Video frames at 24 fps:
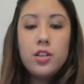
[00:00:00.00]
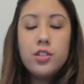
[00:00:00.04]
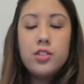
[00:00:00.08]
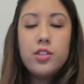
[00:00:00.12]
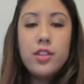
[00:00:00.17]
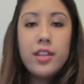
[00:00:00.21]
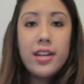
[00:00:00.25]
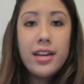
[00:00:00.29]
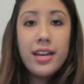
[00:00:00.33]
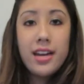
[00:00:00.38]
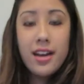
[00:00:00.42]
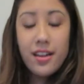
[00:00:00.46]
So
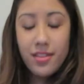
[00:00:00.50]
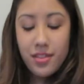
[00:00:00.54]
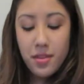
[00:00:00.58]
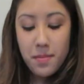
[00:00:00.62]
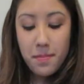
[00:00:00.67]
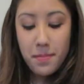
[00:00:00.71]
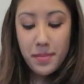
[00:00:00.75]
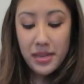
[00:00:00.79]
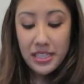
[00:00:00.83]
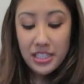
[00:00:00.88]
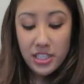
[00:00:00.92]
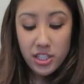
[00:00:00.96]
then I got the
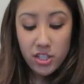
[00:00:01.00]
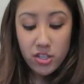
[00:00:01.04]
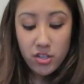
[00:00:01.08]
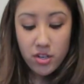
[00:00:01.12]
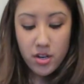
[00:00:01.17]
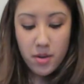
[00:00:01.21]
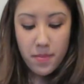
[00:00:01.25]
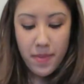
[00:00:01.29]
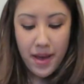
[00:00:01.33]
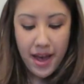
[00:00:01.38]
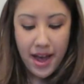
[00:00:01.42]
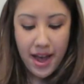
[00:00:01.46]

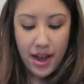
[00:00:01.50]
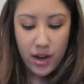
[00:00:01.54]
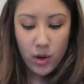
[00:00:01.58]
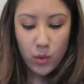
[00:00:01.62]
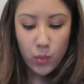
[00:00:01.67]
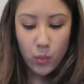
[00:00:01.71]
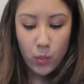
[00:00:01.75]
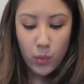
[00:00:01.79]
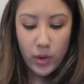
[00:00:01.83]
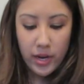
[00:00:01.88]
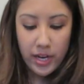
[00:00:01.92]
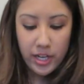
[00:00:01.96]
mystery
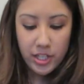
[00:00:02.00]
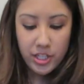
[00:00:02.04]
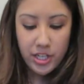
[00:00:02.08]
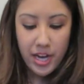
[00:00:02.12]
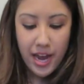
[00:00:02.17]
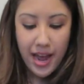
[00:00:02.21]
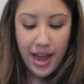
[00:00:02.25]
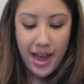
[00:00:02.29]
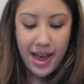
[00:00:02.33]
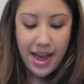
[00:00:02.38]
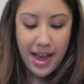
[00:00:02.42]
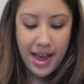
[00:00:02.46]
bag, which
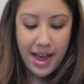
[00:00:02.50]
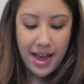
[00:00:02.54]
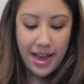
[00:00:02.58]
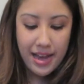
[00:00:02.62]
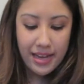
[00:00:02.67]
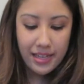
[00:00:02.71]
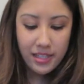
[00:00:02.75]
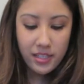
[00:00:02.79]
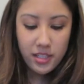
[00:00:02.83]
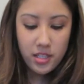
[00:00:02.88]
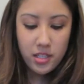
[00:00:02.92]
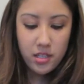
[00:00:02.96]

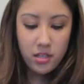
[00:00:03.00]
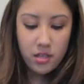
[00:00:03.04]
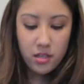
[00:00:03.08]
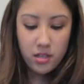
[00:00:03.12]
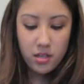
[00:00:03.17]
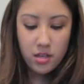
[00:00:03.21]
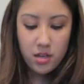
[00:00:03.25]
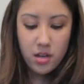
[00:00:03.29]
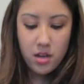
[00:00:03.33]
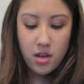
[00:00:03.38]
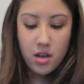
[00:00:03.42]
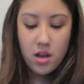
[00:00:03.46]
has
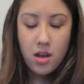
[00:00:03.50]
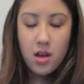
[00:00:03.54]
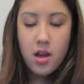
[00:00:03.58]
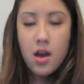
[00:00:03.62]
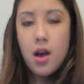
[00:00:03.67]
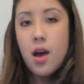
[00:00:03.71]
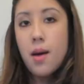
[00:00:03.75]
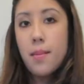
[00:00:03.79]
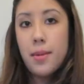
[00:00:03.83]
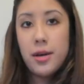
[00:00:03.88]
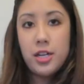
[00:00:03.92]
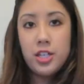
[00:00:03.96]

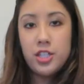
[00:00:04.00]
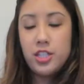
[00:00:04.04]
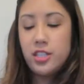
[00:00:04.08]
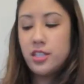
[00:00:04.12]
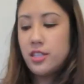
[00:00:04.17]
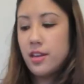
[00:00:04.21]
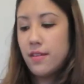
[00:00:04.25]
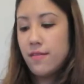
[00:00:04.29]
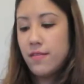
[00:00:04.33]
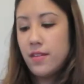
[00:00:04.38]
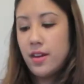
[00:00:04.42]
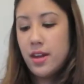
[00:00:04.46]
a bunch of
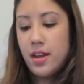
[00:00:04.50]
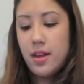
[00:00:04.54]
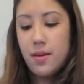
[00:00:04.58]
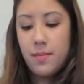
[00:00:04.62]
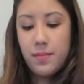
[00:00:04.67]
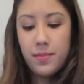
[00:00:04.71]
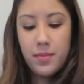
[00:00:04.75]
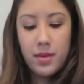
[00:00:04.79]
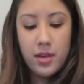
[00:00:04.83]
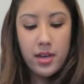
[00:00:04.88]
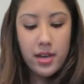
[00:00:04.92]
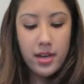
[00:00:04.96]
stuff in it.
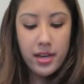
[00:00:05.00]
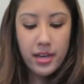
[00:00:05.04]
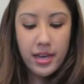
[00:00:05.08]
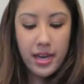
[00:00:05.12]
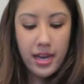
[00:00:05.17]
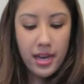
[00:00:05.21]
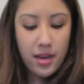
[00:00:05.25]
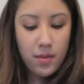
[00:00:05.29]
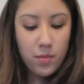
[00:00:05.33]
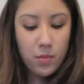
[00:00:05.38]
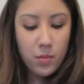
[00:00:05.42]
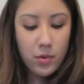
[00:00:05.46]
It
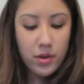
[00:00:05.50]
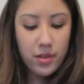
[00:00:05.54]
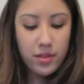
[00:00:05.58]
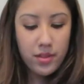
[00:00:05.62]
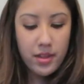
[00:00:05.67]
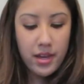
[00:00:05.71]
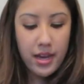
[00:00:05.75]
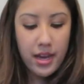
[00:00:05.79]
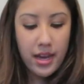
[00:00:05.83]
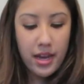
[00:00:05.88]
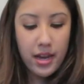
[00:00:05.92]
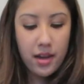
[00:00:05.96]
came
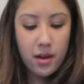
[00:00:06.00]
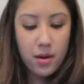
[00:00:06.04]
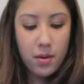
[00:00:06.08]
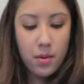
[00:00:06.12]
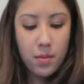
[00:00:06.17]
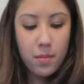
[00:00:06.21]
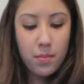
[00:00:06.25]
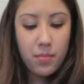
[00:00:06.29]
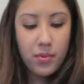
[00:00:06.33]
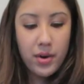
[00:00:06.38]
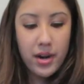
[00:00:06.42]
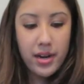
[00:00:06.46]
with a
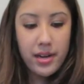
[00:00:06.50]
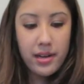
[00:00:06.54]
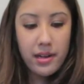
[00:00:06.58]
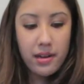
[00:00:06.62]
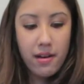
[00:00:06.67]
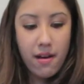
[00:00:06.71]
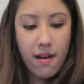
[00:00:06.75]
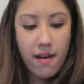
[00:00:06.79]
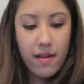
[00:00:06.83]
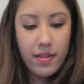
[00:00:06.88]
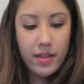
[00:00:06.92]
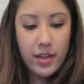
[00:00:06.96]

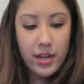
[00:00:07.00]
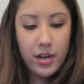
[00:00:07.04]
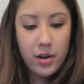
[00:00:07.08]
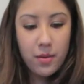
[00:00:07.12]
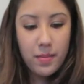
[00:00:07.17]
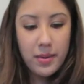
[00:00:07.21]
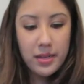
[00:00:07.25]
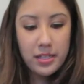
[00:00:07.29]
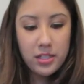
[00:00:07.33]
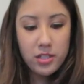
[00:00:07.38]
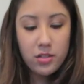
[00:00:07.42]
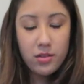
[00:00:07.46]
brightening
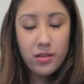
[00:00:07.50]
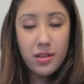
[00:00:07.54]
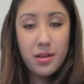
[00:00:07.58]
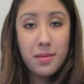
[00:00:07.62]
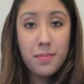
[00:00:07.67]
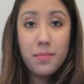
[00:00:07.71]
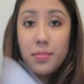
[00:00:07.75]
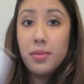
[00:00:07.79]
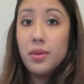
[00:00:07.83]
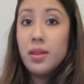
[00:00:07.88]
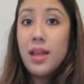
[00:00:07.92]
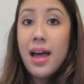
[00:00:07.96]
eyeliner pencil
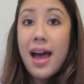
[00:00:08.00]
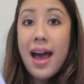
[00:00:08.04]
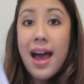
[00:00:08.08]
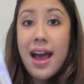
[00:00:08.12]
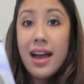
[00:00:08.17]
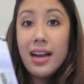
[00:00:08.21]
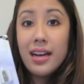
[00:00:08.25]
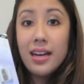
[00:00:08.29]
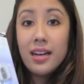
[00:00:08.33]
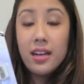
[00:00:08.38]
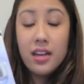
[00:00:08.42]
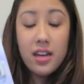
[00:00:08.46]
in
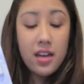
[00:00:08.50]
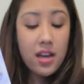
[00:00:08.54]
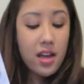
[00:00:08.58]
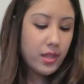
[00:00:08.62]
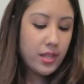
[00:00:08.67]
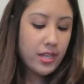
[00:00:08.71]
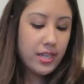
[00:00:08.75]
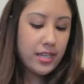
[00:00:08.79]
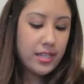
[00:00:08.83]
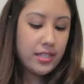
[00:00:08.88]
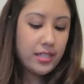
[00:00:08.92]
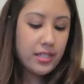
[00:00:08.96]
black,
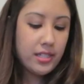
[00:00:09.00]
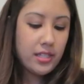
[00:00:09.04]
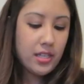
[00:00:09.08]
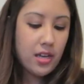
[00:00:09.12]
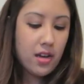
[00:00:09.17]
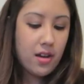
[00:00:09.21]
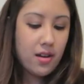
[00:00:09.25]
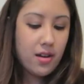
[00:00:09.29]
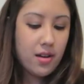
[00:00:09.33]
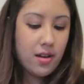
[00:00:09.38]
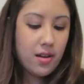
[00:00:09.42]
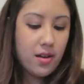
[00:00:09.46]
this
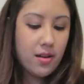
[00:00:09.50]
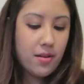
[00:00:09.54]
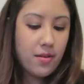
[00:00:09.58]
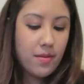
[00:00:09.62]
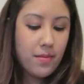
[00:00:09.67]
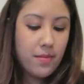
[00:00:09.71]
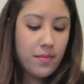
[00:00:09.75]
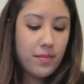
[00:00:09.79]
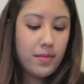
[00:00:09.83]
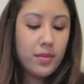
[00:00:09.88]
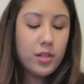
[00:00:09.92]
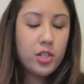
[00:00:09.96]

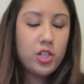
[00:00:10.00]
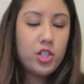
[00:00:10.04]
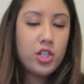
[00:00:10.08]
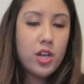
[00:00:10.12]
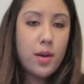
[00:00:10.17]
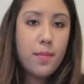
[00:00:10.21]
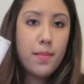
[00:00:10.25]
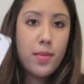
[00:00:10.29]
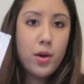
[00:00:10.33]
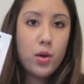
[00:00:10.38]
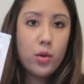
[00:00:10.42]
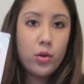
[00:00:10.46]
um,
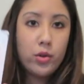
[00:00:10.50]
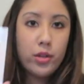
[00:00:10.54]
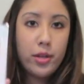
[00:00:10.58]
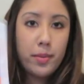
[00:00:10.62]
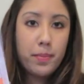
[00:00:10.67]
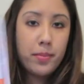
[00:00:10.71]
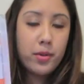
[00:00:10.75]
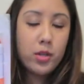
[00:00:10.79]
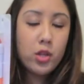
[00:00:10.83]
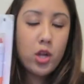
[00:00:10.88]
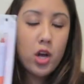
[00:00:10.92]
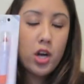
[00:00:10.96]
jumbo
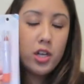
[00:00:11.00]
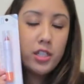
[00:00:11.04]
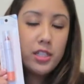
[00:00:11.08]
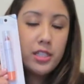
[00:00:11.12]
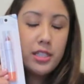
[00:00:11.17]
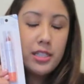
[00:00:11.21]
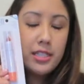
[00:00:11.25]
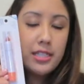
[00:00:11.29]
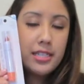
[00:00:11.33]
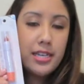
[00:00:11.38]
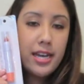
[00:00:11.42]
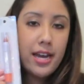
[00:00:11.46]
lip
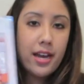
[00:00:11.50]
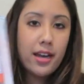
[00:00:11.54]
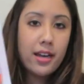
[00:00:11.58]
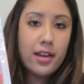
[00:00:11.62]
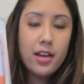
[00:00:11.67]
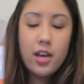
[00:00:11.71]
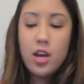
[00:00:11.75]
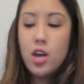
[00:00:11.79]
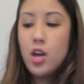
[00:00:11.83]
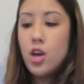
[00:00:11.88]
gloss stick,